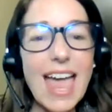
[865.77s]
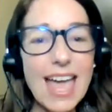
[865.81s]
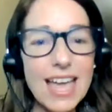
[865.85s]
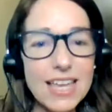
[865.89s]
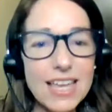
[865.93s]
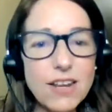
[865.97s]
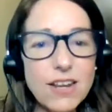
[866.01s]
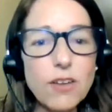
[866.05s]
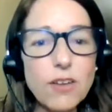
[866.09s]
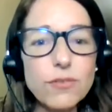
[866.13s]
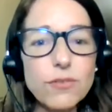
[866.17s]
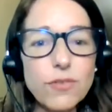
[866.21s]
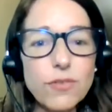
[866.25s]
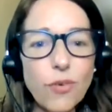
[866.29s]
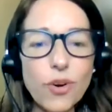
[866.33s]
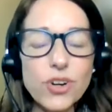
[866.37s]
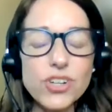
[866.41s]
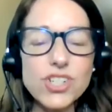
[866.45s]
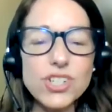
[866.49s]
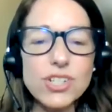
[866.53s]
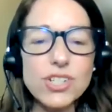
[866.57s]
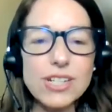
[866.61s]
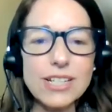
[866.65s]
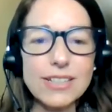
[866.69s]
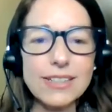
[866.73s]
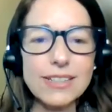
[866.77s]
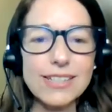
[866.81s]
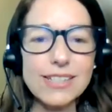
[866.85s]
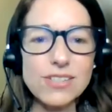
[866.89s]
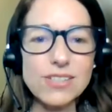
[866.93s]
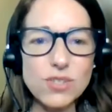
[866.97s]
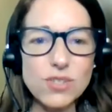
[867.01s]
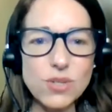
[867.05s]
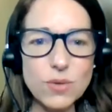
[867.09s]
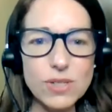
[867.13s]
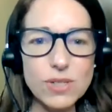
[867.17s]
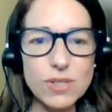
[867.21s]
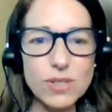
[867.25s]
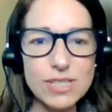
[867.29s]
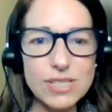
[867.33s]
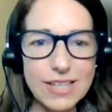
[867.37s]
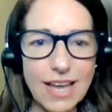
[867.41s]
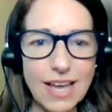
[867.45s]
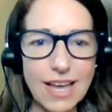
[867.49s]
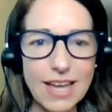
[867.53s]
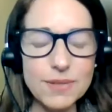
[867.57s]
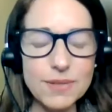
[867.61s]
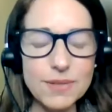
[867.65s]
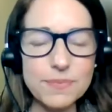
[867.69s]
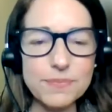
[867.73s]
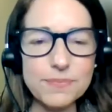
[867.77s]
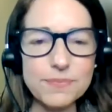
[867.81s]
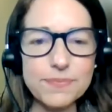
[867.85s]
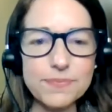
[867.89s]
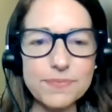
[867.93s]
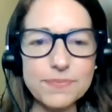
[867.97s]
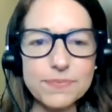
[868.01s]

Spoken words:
and unfortunately suicide.